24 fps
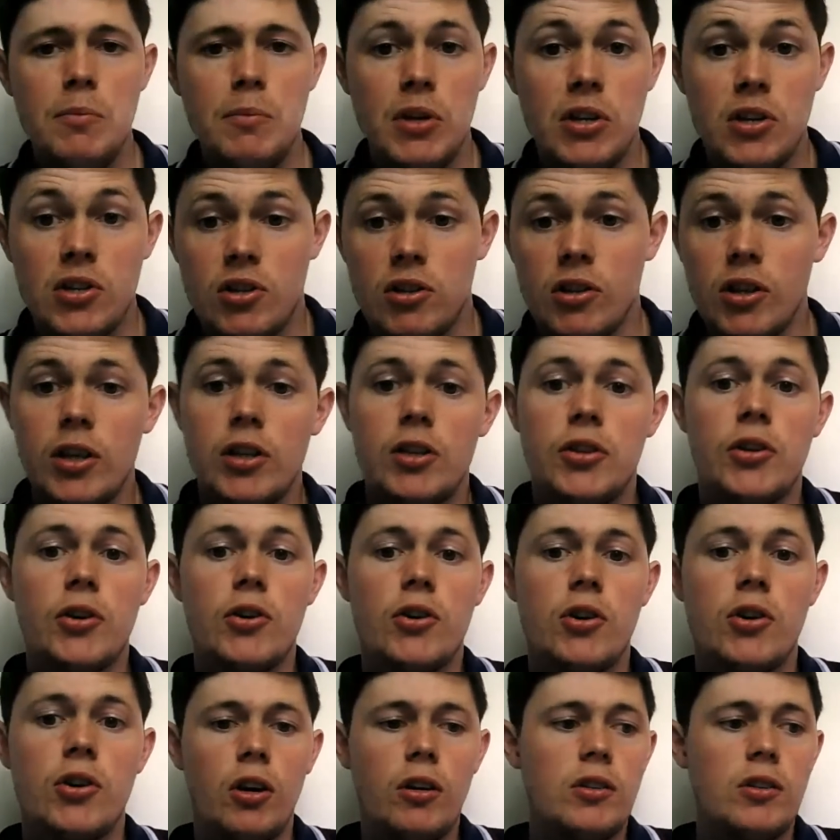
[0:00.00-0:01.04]
minutes later, though,
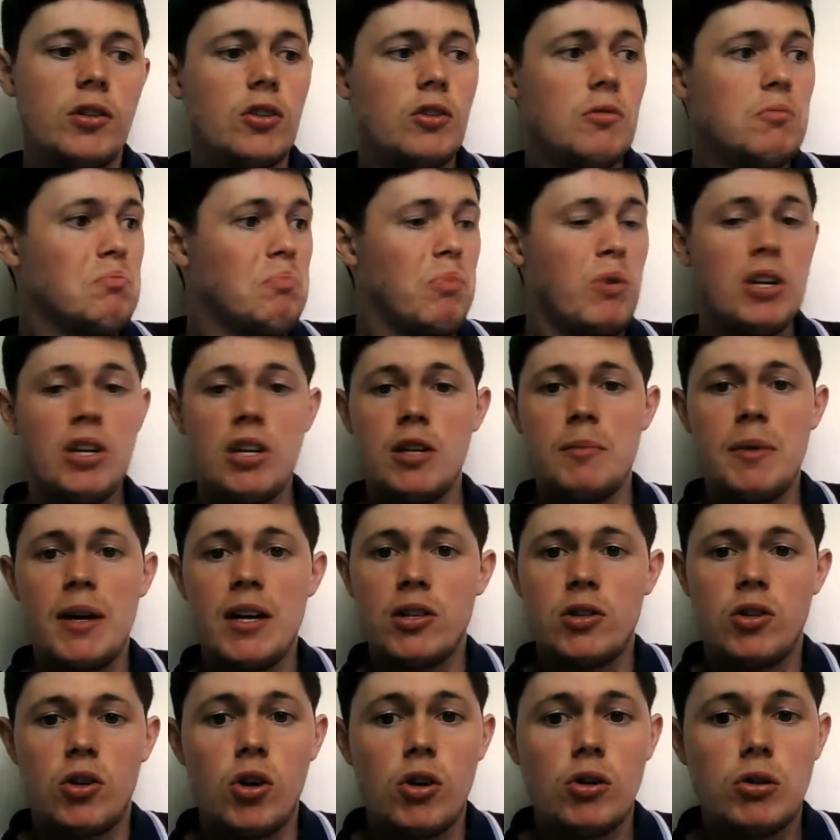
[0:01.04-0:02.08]
Gonzo, one of the best
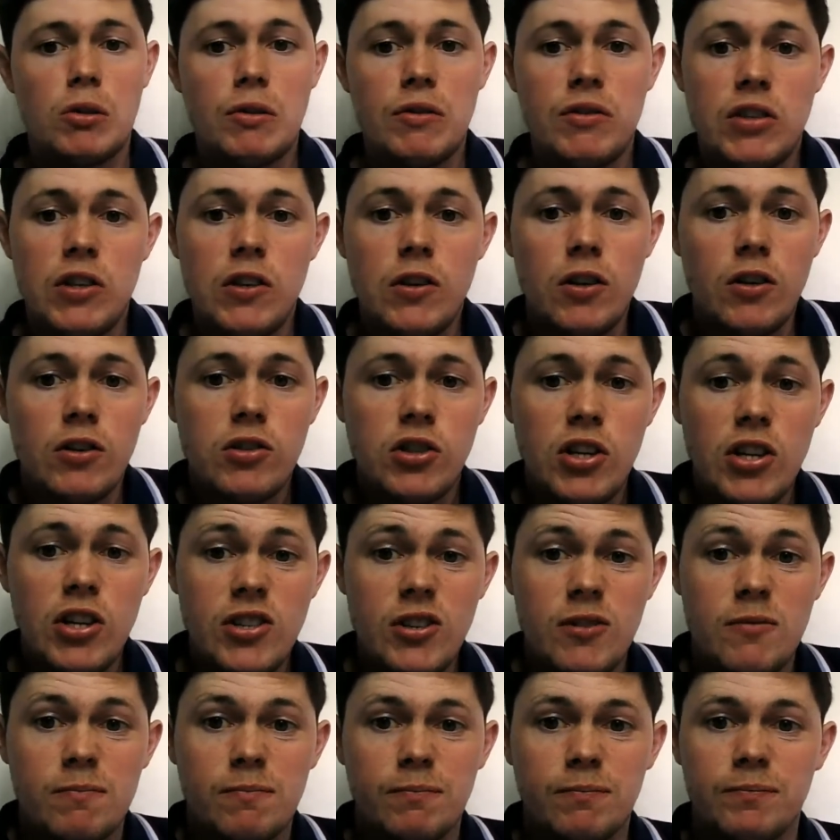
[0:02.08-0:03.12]
goals we've seen all
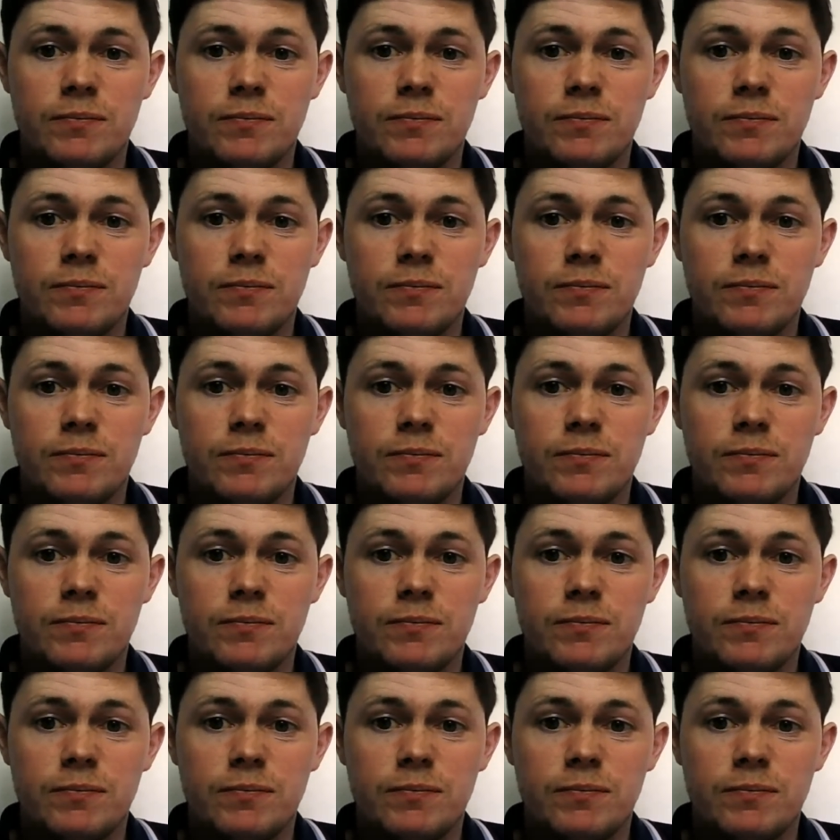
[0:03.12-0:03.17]
season.